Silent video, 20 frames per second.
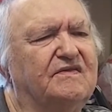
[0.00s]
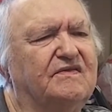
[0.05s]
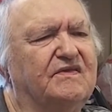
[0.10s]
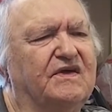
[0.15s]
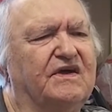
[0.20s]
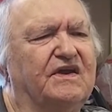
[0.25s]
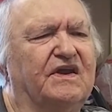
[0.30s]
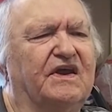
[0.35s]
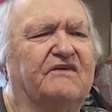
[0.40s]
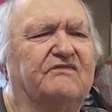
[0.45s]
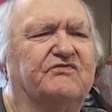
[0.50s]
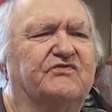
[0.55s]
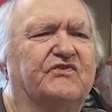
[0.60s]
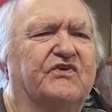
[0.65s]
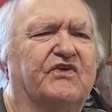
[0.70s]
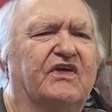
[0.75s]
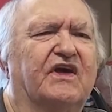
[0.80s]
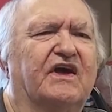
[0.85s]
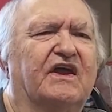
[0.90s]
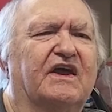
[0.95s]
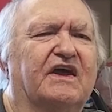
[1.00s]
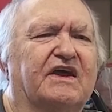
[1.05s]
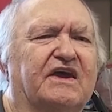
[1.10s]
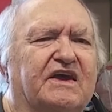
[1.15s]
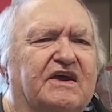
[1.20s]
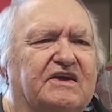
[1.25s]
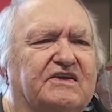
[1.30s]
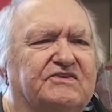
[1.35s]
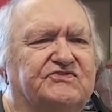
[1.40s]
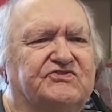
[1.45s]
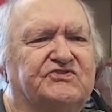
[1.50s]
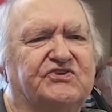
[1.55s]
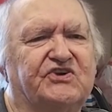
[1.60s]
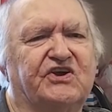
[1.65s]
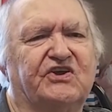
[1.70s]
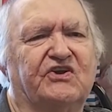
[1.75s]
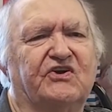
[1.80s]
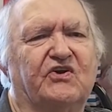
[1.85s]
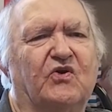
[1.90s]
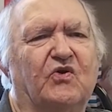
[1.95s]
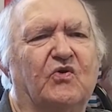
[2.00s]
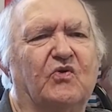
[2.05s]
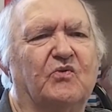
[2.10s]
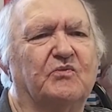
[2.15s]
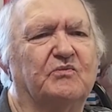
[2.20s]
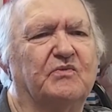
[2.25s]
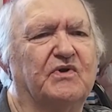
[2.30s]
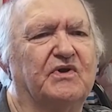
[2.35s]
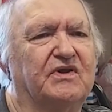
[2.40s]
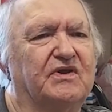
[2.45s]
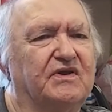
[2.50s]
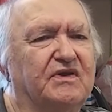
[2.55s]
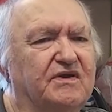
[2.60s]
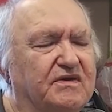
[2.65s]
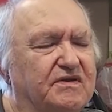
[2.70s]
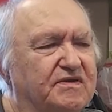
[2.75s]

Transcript: then after that I get sent home and